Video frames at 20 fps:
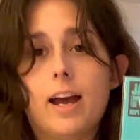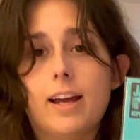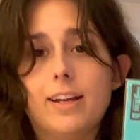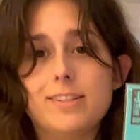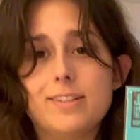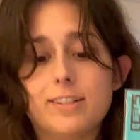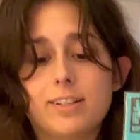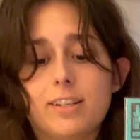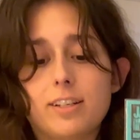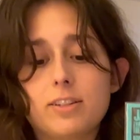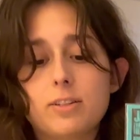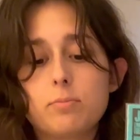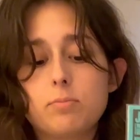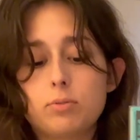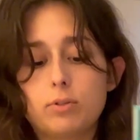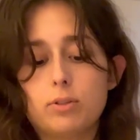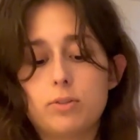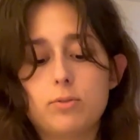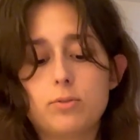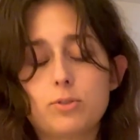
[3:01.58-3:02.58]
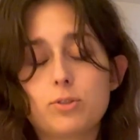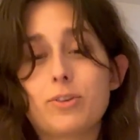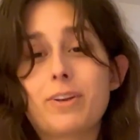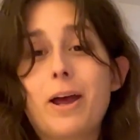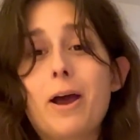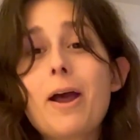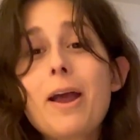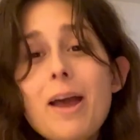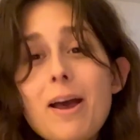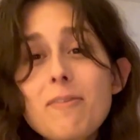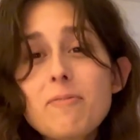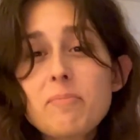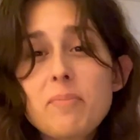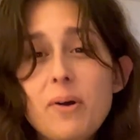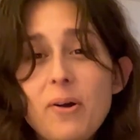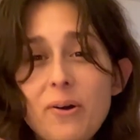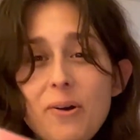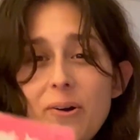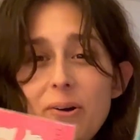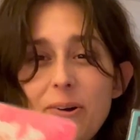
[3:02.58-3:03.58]
I did get the blue. So now I have
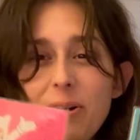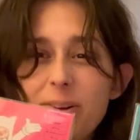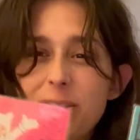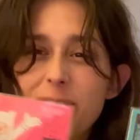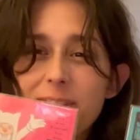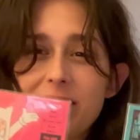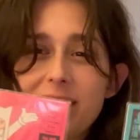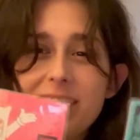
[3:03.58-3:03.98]
both.